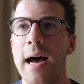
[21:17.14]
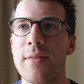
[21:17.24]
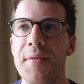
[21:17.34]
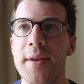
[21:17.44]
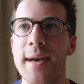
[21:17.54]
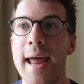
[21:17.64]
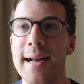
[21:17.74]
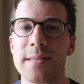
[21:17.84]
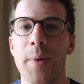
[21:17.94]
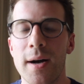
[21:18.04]
And then the
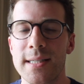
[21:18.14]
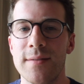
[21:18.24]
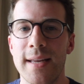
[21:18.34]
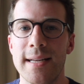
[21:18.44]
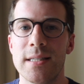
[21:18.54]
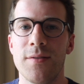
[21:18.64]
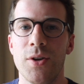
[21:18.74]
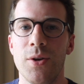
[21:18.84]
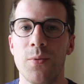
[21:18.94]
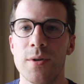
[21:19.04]
next part of the
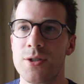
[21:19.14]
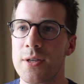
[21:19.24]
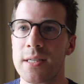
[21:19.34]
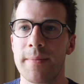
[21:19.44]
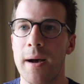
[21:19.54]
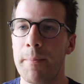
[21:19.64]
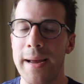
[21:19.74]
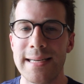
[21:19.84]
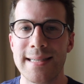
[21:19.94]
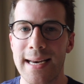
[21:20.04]
interview was just about
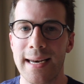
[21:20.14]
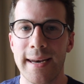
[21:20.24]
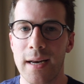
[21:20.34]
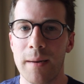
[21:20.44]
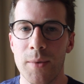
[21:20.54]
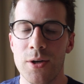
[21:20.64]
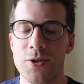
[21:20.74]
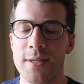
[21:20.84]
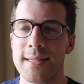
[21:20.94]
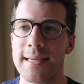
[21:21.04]
basic clinical
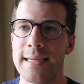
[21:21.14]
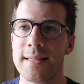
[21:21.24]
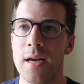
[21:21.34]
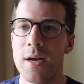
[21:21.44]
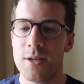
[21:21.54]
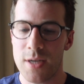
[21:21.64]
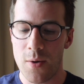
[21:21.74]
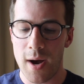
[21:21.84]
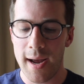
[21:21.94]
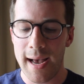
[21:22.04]
emergencies.
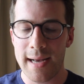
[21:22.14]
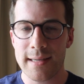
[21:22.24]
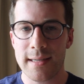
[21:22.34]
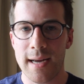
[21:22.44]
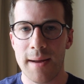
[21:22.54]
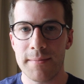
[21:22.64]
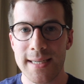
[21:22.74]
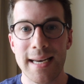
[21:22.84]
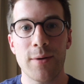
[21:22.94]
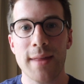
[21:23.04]
So I had
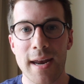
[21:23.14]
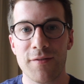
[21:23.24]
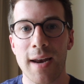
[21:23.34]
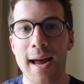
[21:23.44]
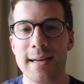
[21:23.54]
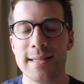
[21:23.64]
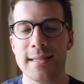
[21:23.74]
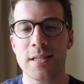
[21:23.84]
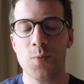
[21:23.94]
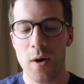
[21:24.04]
dealing with
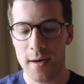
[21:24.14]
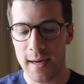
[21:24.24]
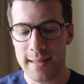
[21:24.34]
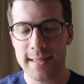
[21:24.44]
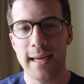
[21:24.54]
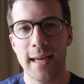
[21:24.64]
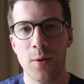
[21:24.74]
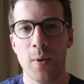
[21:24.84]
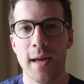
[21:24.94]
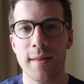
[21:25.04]
anaphylaxis as one and
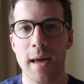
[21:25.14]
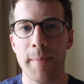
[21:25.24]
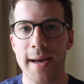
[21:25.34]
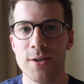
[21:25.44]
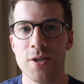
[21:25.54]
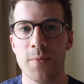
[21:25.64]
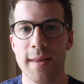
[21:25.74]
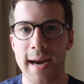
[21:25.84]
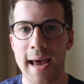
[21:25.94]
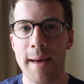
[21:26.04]
dealing with a patient
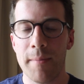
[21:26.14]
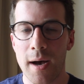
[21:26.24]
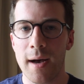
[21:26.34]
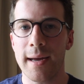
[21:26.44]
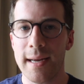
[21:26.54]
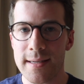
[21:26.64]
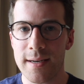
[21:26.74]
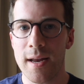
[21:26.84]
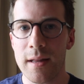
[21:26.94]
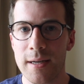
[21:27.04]
with an MI as
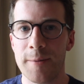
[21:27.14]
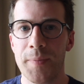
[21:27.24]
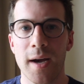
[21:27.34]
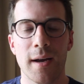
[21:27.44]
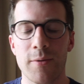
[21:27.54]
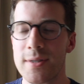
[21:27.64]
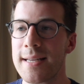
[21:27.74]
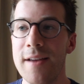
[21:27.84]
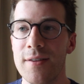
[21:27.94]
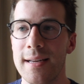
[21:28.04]
another. And I would
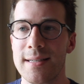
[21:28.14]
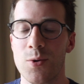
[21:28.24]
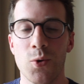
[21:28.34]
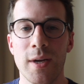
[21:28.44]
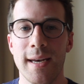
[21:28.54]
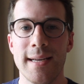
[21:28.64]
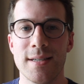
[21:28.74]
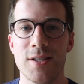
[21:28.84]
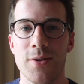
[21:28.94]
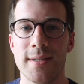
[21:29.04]
say for this, all you need
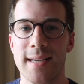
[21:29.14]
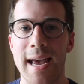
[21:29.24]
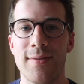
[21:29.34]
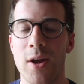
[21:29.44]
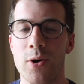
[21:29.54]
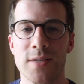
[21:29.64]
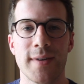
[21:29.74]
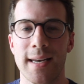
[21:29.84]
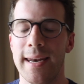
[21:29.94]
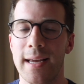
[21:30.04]
to do is get the
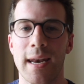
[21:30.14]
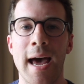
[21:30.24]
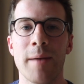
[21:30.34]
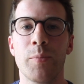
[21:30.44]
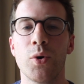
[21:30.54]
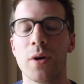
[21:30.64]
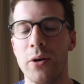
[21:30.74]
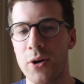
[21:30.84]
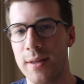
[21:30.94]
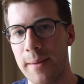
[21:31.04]
Oxford Clinical Handbook,
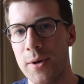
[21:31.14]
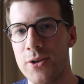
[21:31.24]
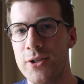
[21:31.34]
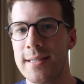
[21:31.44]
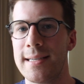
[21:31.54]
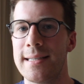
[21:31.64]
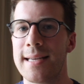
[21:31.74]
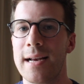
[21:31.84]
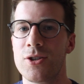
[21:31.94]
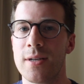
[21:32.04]
look at the emergency
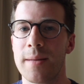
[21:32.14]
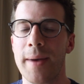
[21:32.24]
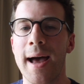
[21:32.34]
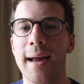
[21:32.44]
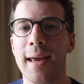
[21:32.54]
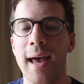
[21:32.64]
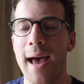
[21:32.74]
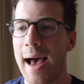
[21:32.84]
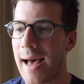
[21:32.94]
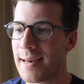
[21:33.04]
section at the back,
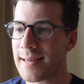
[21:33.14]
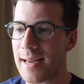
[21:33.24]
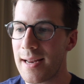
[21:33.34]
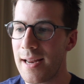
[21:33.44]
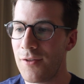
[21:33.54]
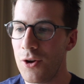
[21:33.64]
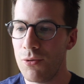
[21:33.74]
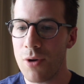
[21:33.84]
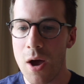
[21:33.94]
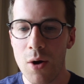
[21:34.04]
and if you
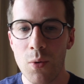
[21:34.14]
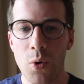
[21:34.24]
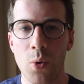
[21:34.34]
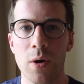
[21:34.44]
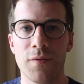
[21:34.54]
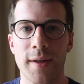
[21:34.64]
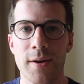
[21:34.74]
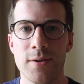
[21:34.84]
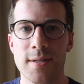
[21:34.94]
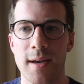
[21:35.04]
know all of
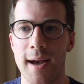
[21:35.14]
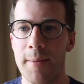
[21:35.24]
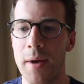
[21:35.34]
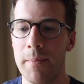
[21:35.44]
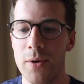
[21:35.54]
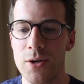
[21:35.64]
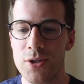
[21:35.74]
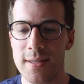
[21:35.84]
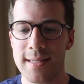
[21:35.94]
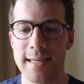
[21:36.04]
those
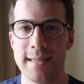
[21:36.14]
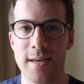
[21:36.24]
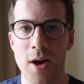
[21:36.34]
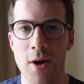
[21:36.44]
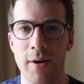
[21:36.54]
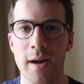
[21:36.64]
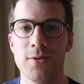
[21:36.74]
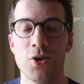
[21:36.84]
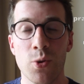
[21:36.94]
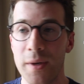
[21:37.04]
emergency
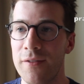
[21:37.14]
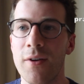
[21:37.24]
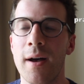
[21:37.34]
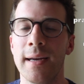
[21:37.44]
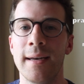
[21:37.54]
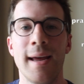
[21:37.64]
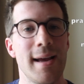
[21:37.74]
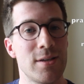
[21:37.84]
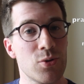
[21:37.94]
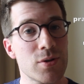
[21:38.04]
scenarios, you'll be fine.
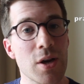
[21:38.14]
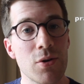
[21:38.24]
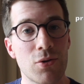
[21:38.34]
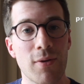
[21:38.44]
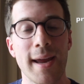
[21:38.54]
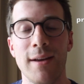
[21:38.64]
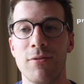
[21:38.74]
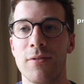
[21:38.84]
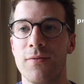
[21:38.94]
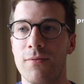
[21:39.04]
It's also great
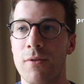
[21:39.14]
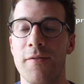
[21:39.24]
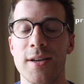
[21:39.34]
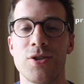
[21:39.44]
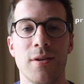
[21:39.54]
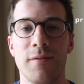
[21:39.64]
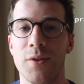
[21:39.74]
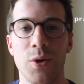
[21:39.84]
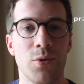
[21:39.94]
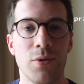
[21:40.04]
revision for
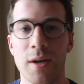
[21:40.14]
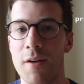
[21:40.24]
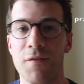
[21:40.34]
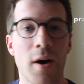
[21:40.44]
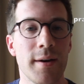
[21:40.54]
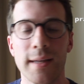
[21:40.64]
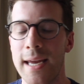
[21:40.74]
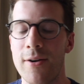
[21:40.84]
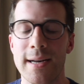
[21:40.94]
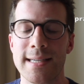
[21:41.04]
your, you know, final
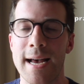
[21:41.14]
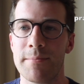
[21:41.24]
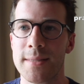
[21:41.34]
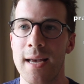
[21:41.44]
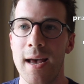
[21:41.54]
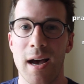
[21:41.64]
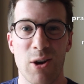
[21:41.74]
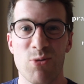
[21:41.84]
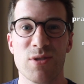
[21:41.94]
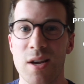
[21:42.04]
year exams,
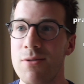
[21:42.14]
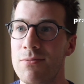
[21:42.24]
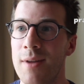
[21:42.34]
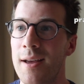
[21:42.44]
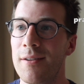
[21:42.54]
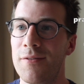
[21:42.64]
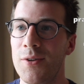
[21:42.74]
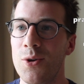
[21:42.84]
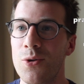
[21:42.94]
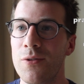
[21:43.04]
and also for
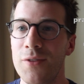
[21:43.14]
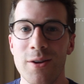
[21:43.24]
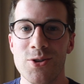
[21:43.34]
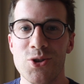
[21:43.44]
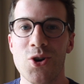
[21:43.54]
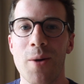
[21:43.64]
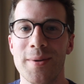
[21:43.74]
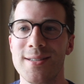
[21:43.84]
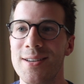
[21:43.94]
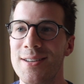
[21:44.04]
your future job
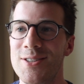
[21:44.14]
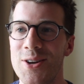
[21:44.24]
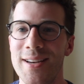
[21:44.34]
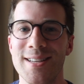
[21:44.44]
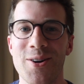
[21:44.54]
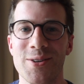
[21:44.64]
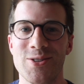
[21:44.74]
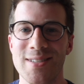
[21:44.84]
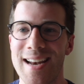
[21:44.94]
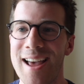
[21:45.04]
as a junior
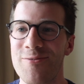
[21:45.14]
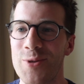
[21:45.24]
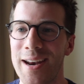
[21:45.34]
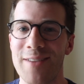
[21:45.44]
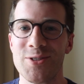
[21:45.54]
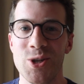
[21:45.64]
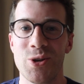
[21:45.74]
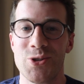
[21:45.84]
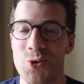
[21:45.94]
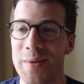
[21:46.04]
doctor, as an F1 and F2,
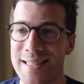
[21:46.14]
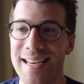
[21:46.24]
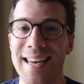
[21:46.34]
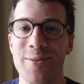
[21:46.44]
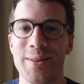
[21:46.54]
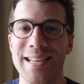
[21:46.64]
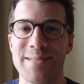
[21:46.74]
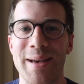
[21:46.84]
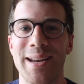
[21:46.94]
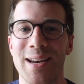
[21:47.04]
because you'll be dealing with
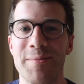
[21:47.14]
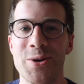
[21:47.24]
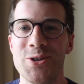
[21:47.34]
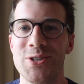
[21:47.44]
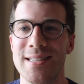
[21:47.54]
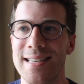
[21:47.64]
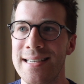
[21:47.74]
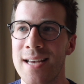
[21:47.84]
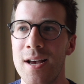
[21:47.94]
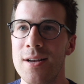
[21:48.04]
these medical
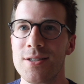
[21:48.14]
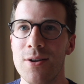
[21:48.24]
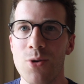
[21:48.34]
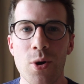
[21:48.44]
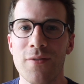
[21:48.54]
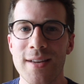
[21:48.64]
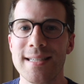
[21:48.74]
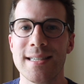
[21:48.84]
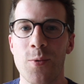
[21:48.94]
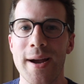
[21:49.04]
emergencies. So none of
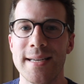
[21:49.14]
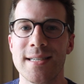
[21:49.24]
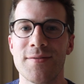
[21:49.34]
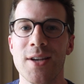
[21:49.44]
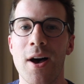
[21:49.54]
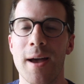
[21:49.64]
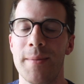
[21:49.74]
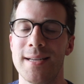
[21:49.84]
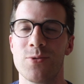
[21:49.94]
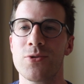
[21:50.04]
this is a waste of time,
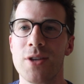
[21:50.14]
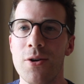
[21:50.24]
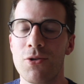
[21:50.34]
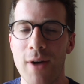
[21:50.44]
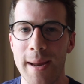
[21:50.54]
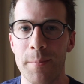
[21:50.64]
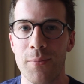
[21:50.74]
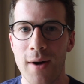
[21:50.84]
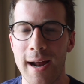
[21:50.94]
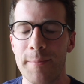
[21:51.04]
and it's also great
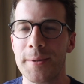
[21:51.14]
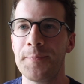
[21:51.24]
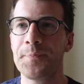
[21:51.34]
prep.